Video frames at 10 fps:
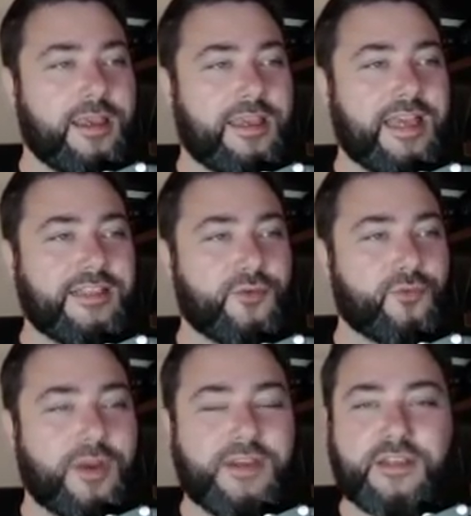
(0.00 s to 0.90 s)
Get a
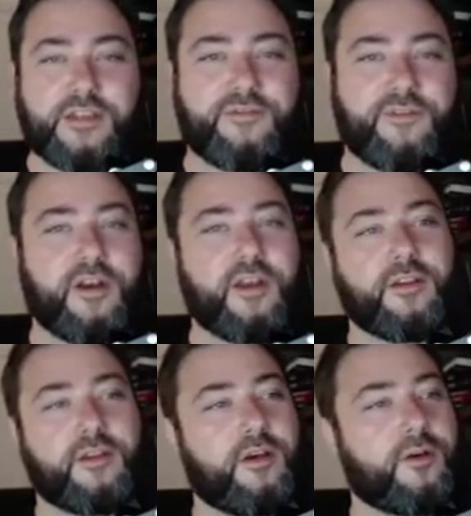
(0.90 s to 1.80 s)
racist
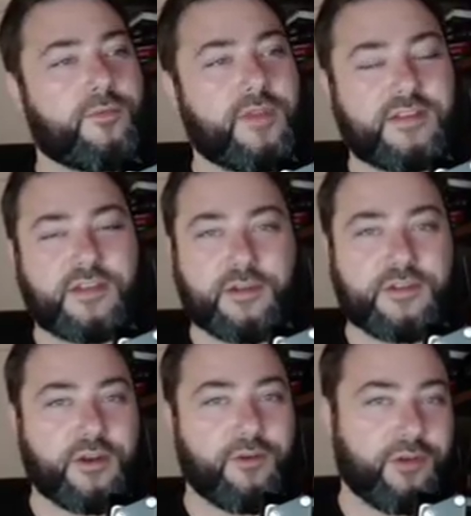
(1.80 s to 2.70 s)
fired. Oh, that's going to
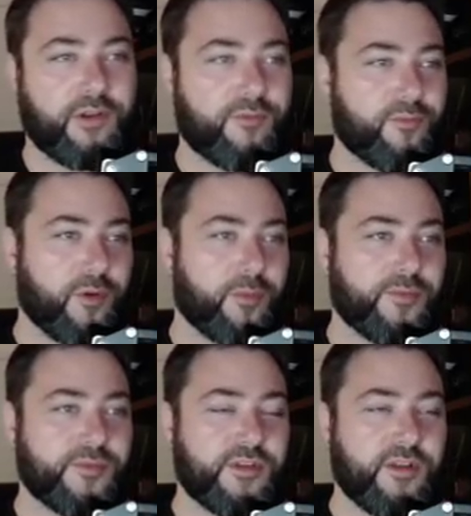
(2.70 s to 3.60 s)
solve a lot of
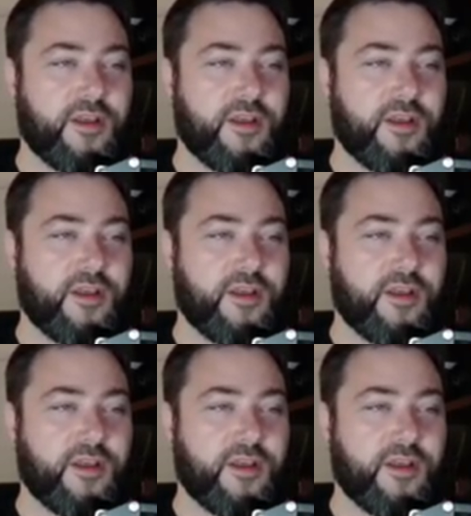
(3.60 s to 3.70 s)
problems.